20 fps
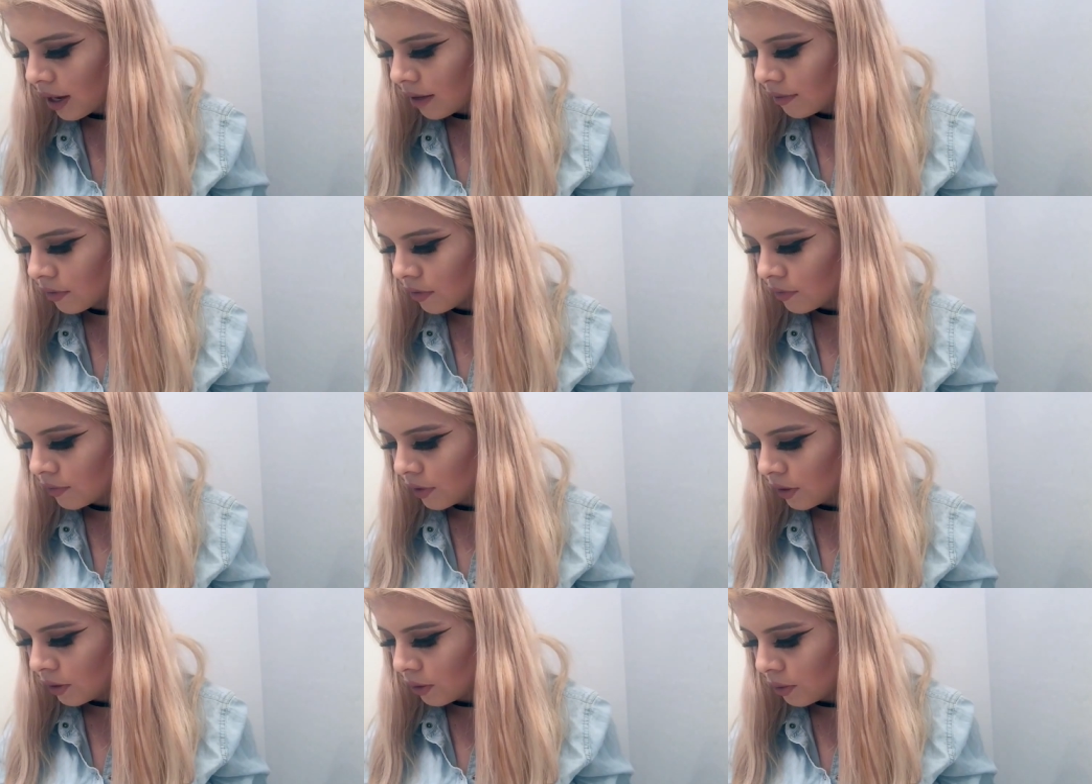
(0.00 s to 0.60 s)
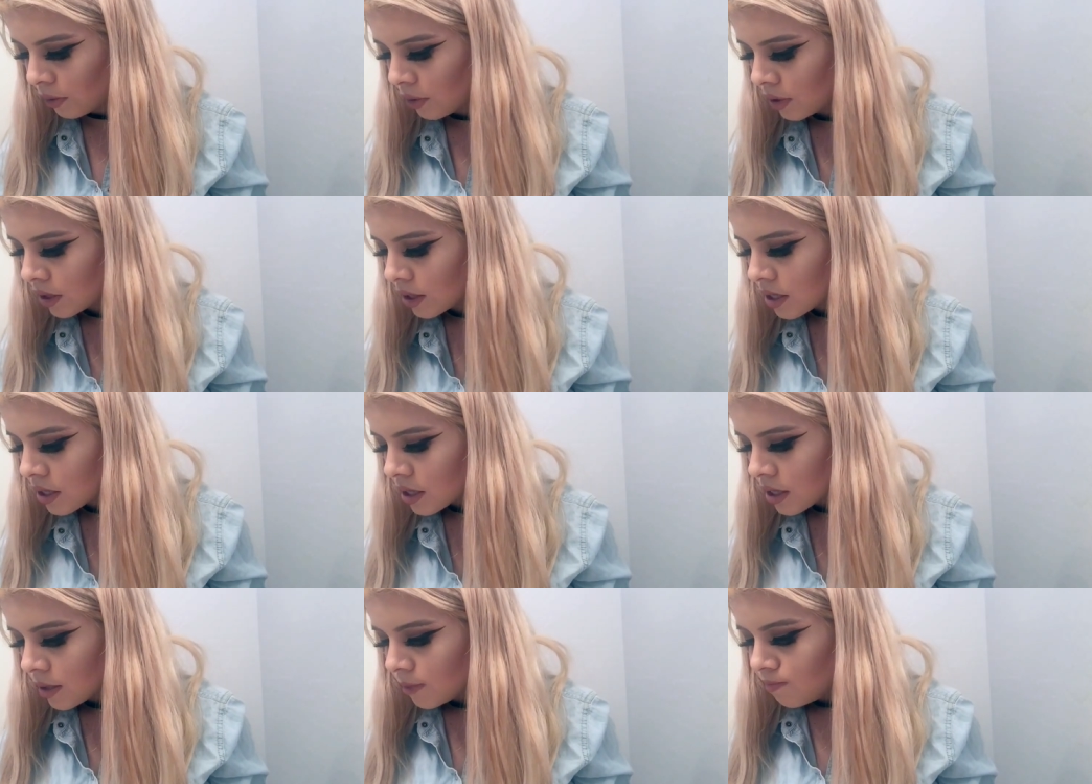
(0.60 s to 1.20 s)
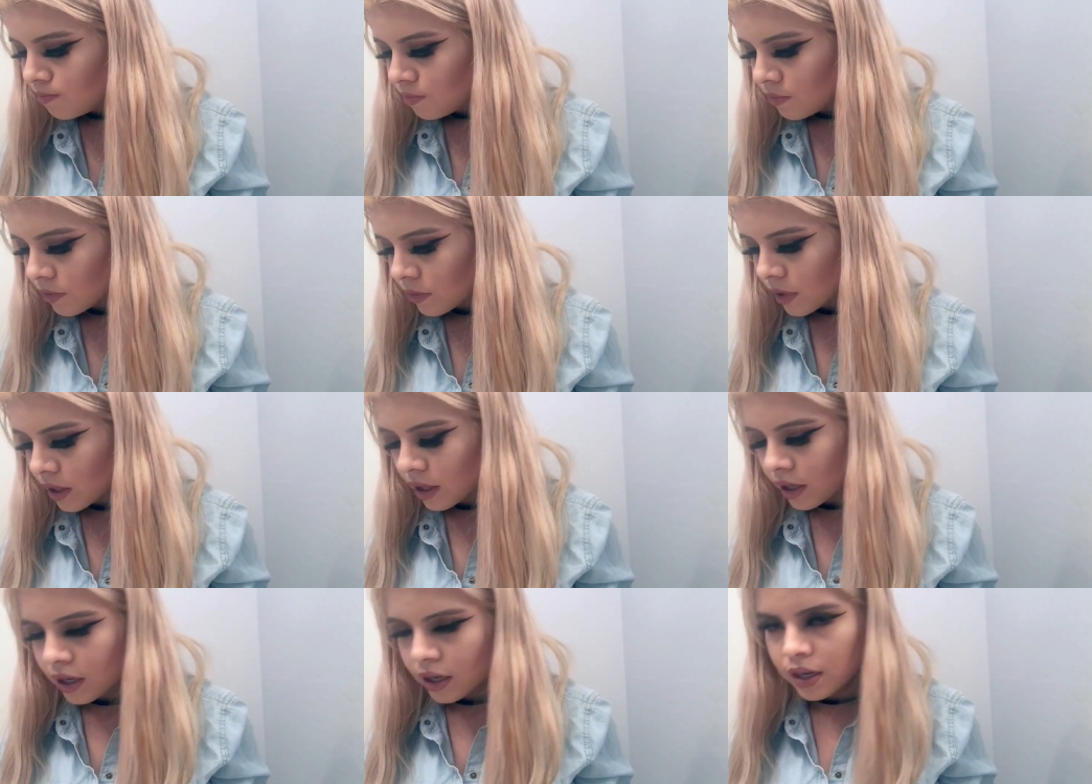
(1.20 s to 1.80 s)
have a few.
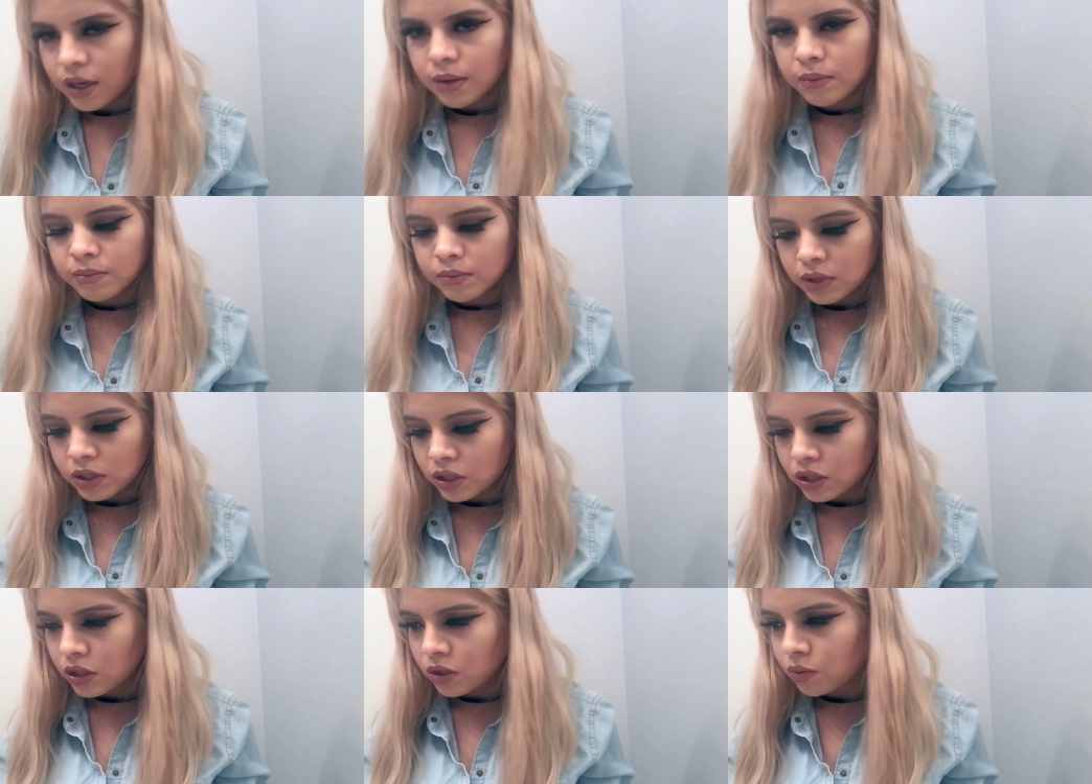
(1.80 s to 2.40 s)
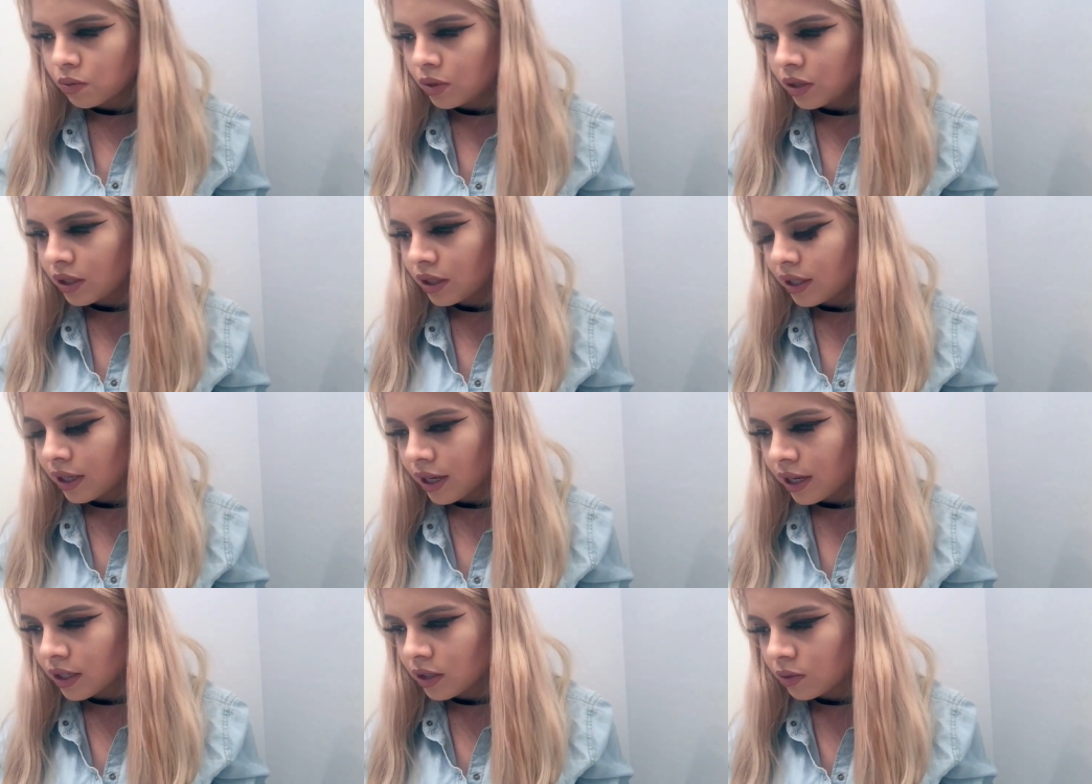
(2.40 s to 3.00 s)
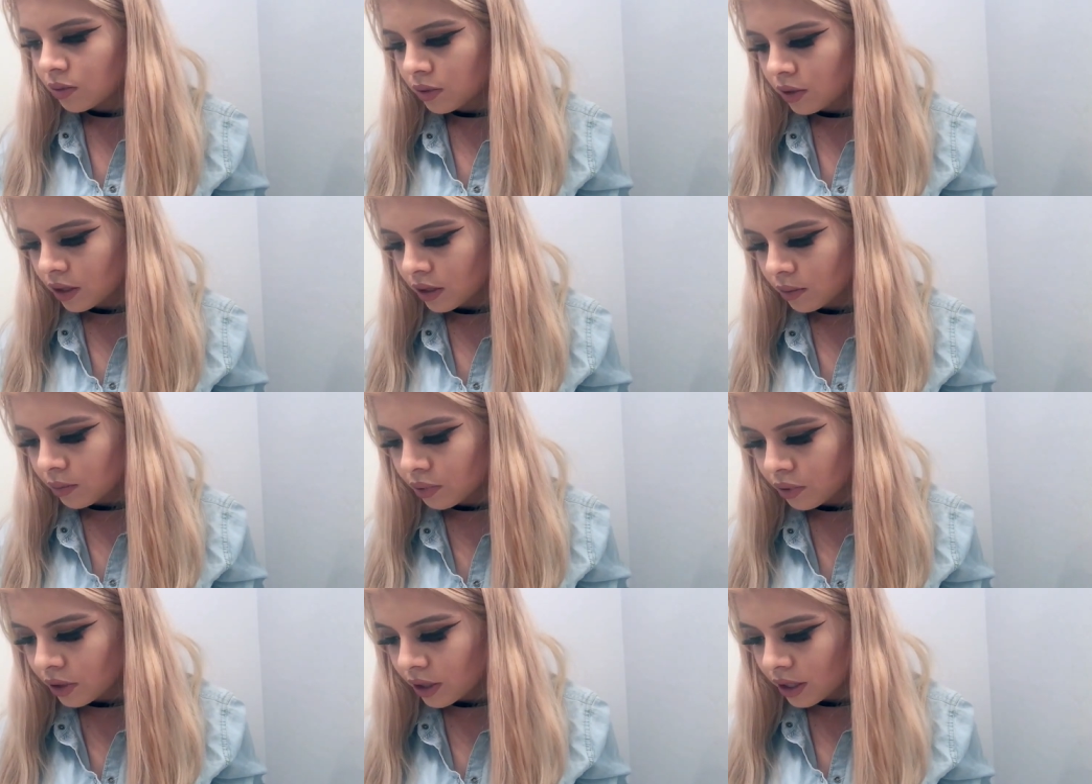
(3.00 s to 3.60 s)
It's just really nice, really
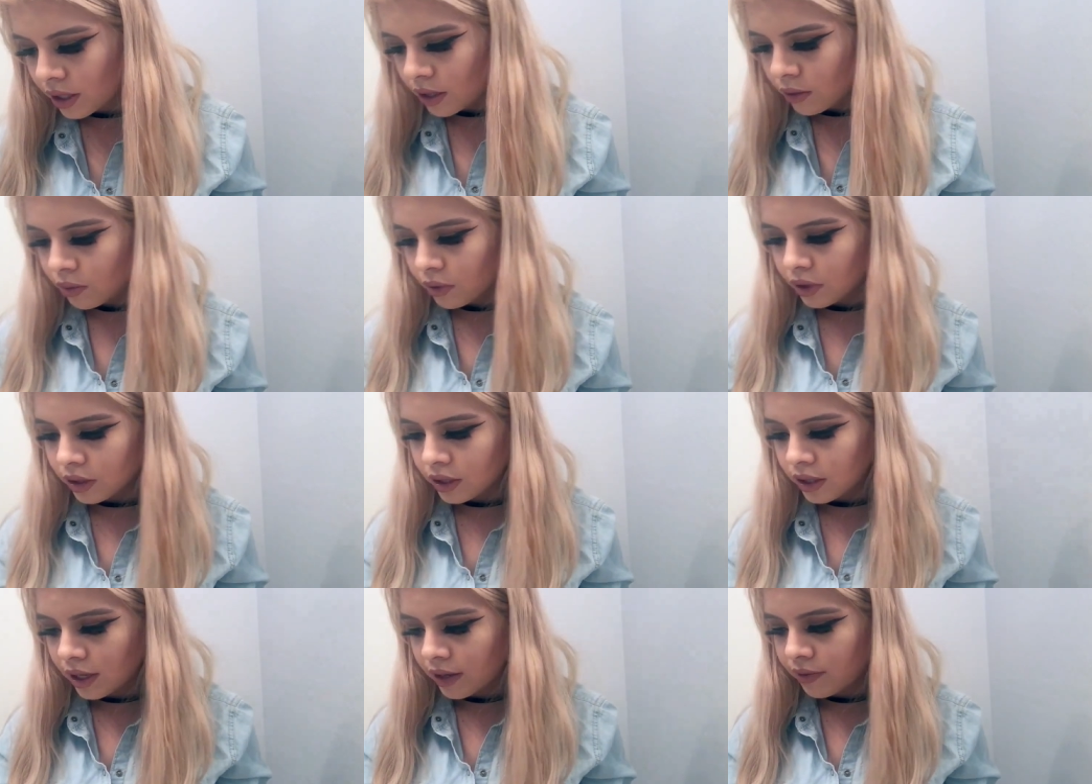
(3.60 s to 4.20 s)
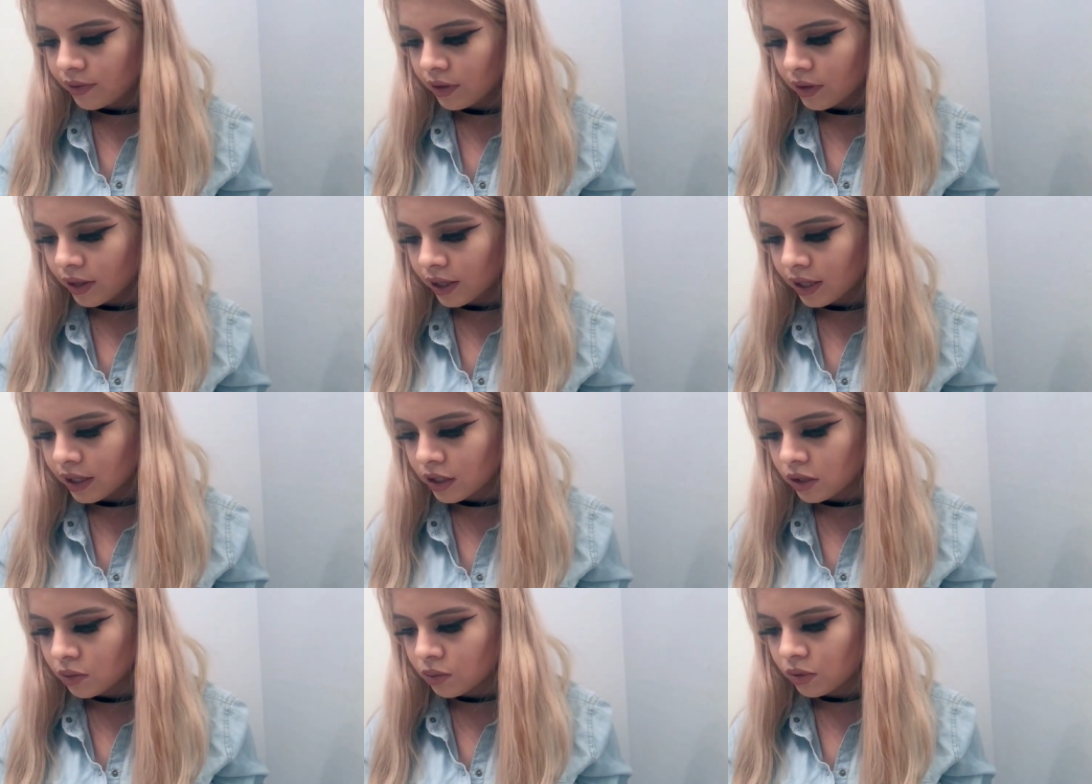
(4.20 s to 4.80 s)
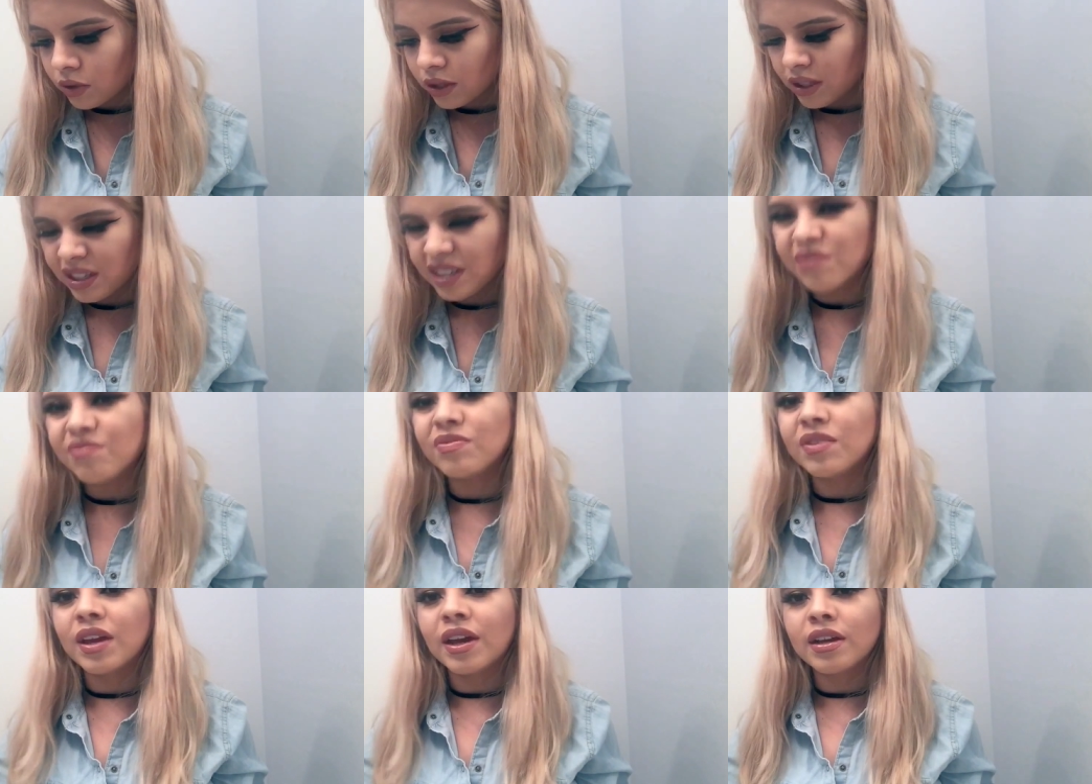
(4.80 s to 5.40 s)
pretty, really, I feel like it's
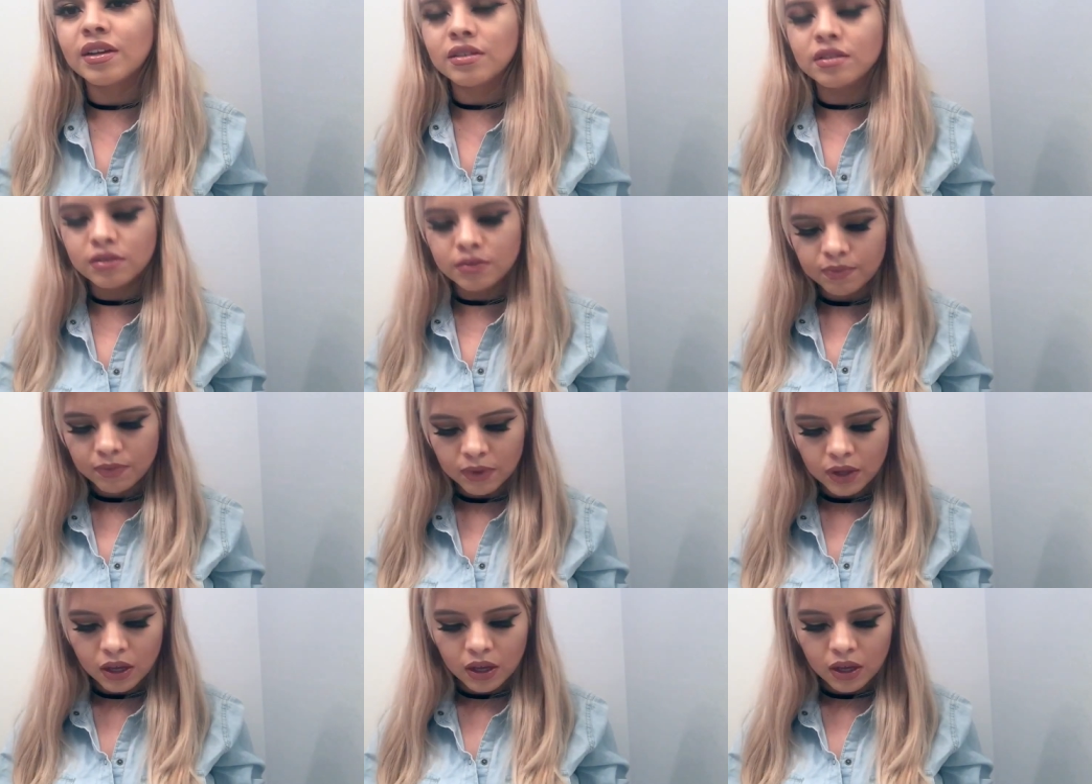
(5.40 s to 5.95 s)
really nice.